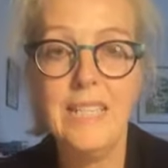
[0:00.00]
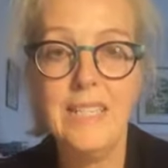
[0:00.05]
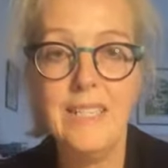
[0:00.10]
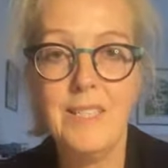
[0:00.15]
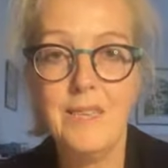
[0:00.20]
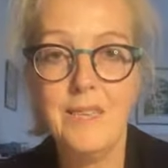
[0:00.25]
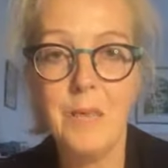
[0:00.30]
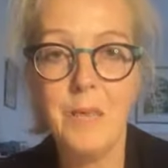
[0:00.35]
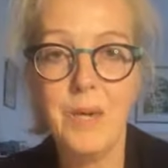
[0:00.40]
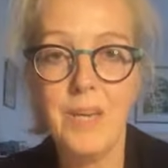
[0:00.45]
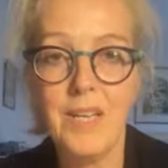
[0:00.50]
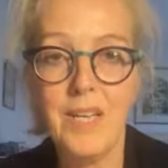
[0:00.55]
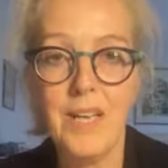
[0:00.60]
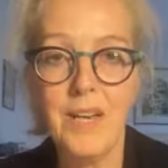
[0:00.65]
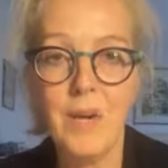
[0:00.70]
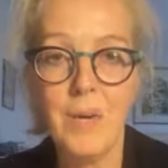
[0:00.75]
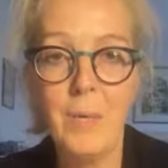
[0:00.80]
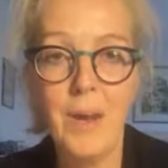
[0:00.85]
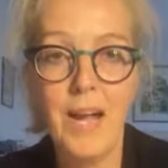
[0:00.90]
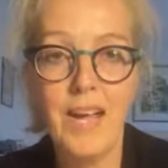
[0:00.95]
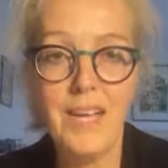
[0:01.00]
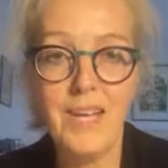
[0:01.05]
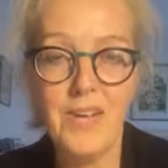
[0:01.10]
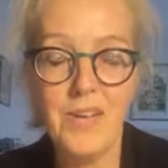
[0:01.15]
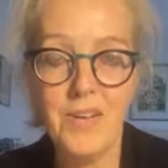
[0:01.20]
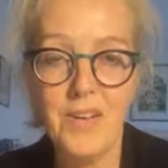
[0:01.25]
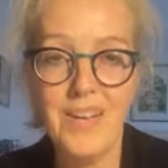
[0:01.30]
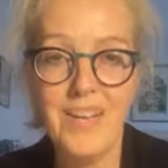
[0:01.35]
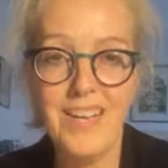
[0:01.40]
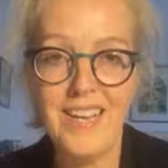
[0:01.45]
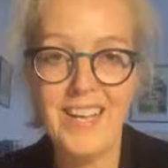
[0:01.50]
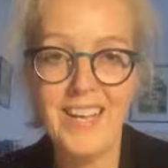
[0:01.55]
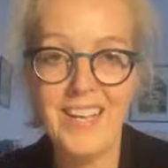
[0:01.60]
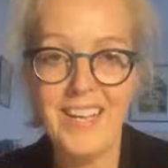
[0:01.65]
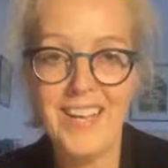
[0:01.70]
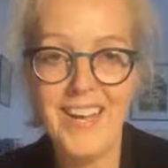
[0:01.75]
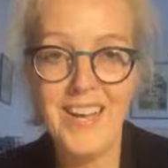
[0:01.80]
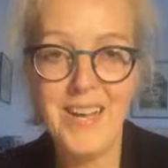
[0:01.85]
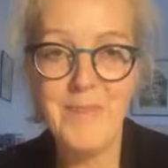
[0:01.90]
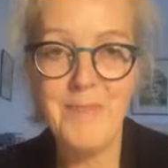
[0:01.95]
So if you want to go away and look at
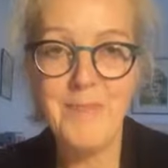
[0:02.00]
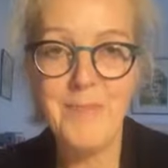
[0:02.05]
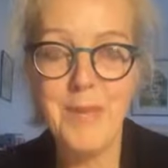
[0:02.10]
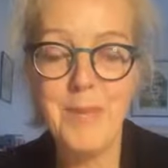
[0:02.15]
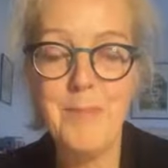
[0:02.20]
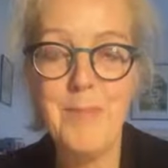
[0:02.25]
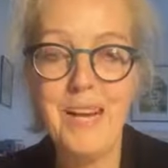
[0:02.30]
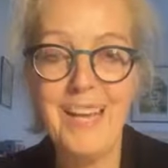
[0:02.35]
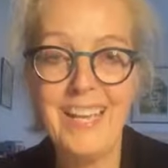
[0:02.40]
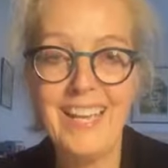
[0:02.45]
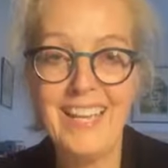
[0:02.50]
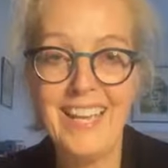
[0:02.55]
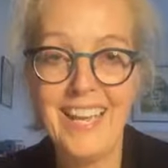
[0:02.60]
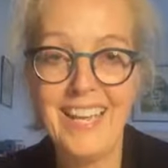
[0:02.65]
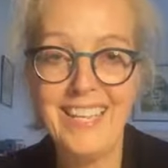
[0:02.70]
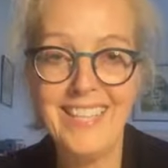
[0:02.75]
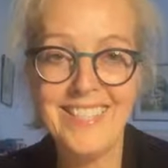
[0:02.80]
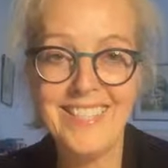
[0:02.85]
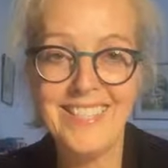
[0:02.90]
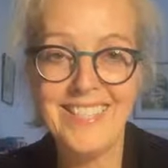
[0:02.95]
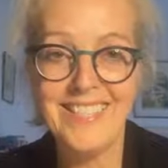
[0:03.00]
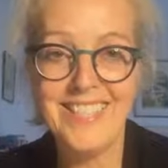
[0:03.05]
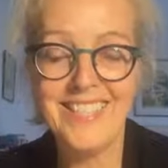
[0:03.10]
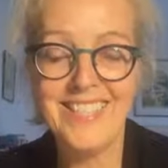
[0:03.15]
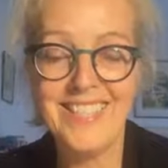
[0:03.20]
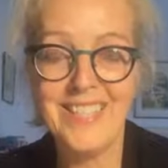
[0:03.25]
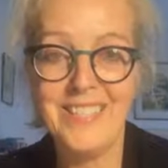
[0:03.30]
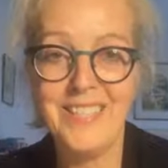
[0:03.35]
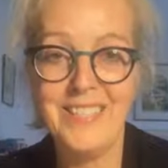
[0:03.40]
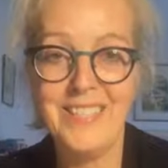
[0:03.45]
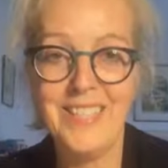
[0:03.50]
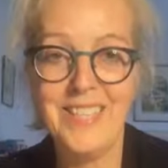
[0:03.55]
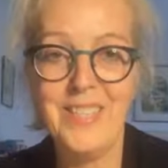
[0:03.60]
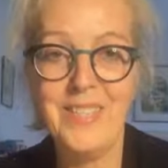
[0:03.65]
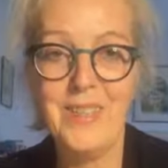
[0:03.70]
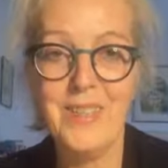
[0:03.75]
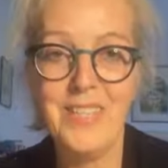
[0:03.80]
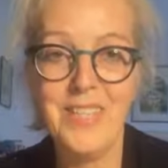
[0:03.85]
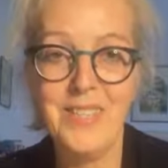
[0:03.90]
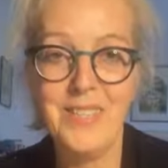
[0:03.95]
it, be my guest. I don't think
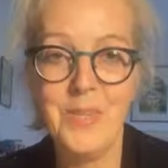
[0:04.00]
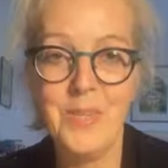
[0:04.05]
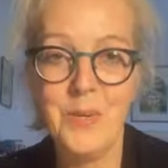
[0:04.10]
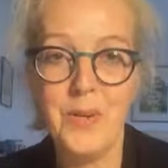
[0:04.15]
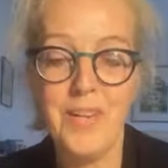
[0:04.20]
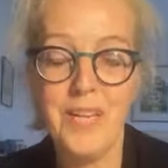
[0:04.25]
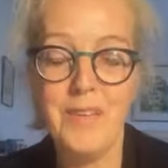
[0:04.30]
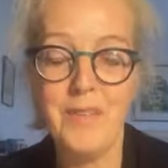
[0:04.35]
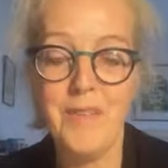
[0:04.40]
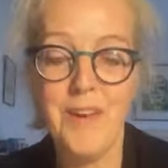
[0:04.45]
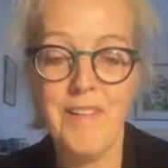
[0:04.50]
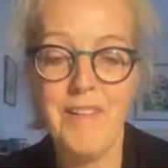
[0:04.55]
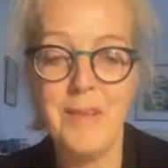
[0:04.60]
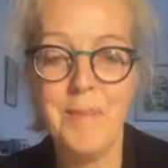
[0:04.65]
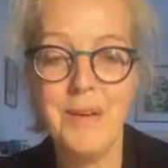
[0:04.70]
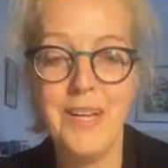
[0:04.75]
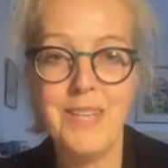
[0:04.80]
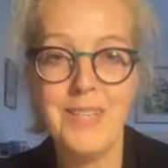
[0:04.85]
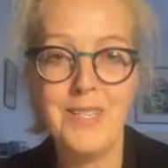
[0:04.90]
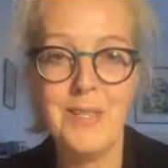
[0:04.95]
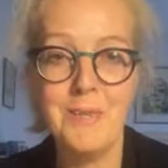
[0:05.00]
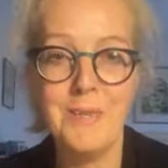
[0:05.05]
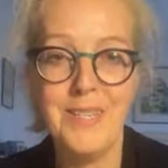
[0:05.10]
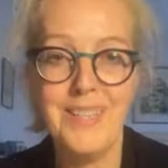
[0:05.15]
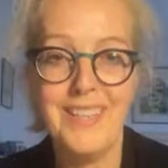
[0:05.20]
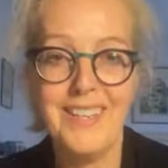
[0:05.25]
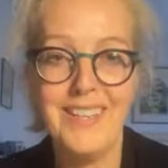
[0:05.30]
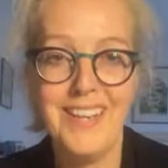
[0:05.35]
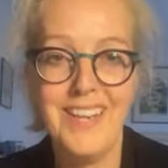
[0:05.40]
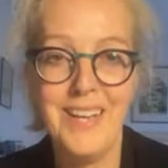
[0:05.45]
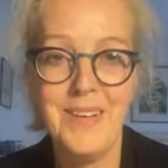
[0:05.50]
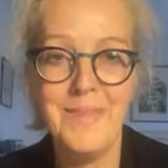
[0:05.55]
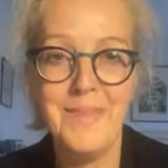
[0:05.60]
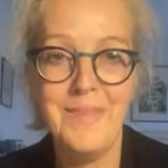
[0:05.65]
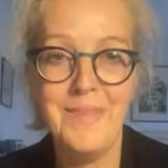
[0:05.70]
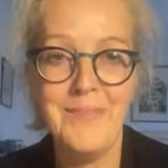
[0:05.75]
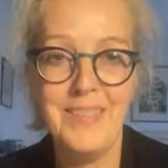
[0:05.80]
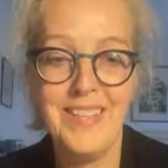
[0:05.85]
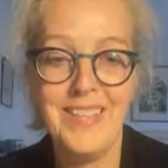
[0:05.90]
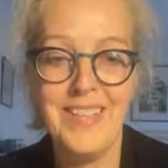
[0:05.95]
you'll enjoy it very much, but
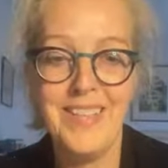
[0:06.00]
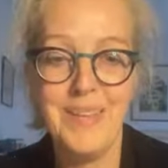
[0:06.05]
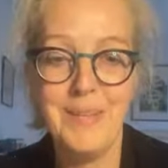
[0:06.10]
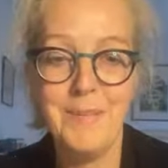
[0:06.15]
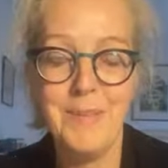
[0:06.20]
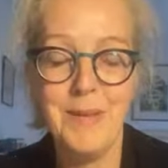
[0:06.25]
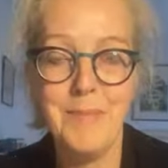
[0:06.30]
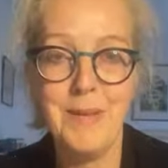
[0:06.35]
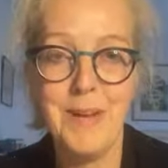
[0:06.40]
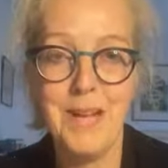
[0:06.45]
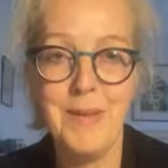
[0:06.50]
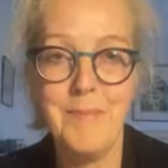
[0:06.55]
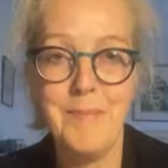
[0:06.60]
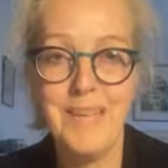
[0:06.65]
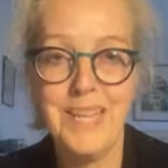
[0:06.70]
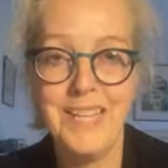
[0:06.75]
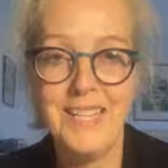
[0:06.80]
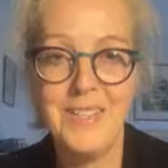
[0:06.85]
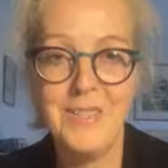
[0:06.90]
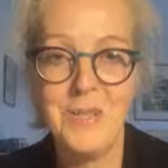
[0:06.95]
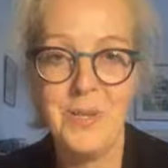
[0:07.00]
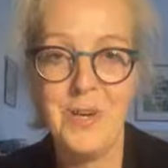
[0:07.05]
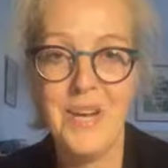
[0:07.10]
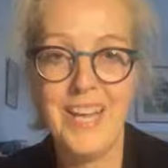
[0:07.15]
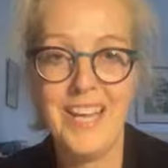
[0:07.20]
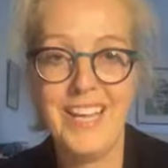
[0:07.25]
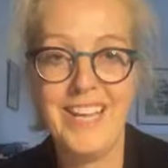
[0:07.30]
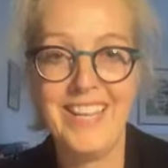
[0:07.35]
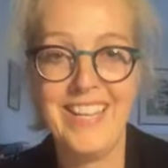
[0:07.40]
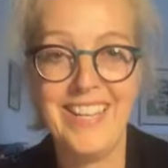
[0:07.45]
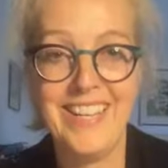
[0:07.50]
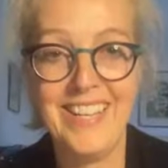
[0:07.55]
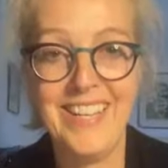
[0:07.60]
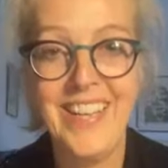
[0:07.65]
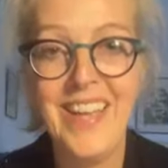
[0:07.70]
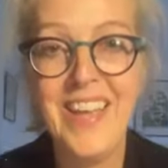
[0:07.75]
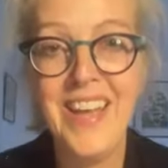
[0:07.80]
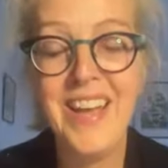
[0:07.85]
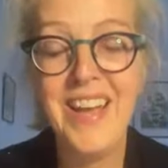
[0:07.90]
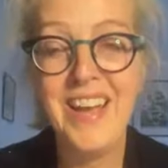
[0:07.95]
people like me enjoy
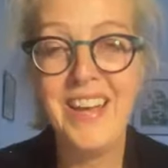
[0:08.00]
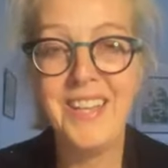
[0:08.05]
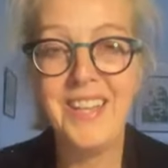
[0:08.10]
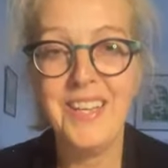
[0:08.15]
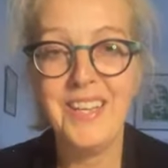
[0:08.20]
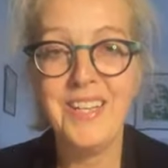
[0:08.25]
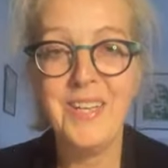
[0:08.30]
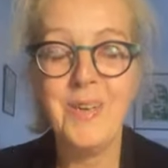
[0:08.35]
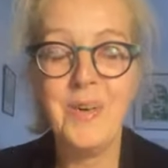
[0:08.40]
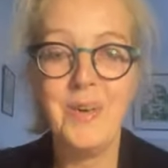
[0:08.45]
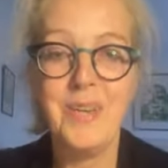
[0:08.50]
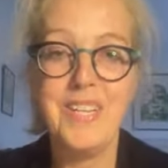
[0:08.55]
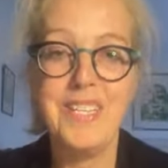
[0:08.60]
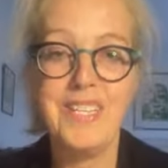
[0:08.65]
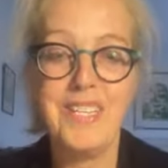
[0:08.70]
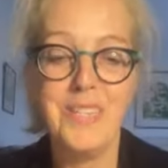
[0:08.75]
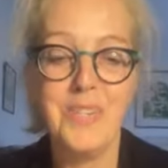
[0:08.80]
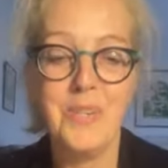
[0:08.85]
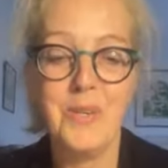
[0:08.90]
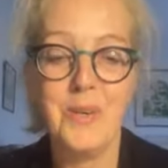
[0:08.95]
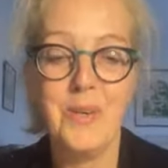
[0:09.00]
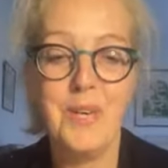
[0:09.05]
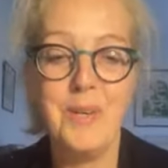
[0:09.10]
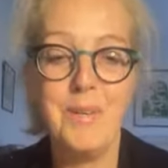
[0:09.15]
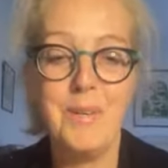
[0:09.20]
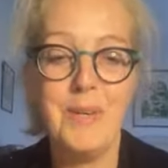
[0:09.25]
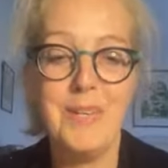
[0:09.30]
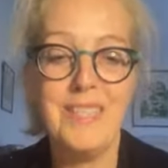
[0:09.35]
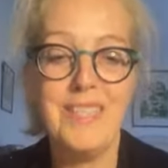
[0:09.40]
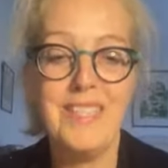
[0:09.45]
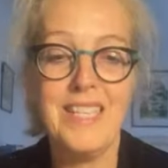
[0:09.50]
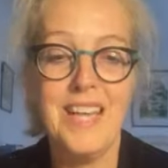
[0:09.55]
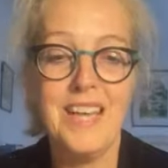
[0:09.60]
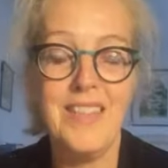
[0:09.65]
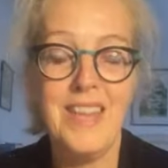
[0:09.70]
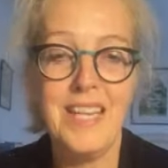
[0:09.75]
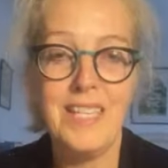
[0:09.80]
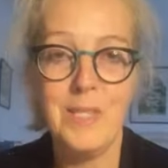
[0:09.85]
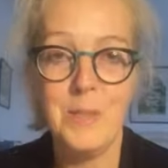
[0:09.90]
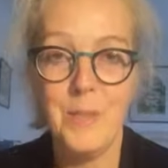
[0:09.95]
it, and lawyers enjoy it. But
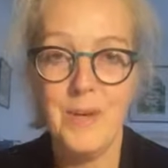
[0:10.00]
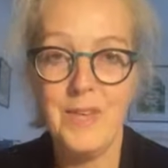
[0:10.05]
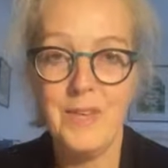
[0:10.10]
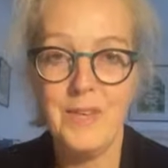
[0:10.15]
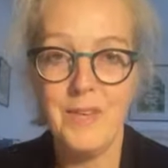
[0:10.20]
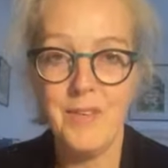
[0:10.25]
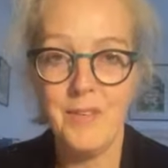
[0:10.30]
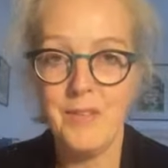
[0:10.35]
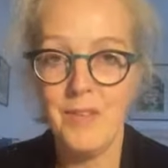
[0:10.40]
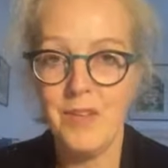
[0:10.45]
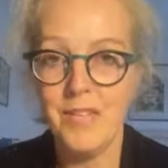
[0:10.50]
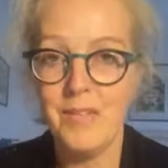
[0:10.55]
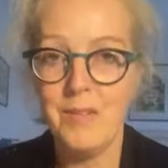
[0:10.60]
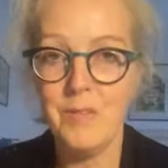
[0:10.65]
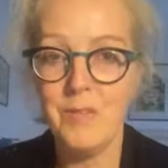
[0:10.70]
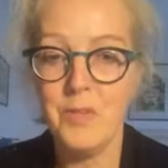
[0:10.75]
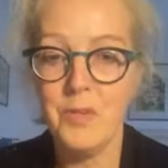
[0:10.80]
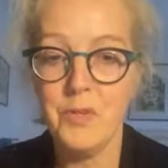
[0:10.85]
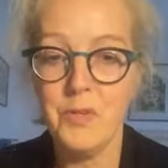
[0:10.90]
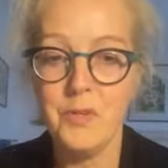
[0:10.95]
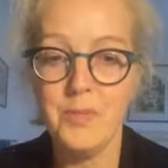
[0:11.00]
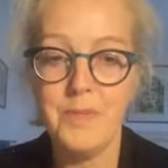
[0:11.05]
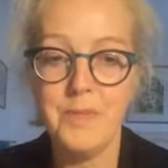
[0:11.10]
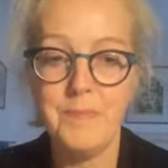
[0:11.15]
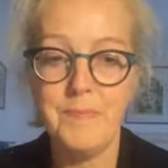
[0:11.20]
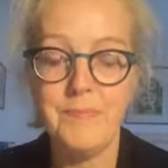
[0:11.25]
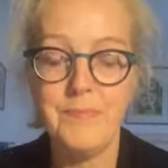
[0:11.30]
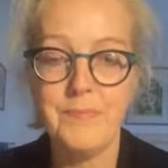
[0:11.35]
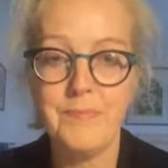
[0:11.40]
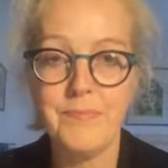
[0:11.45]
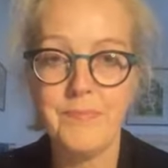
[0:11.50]
that's where you're going to find the rules.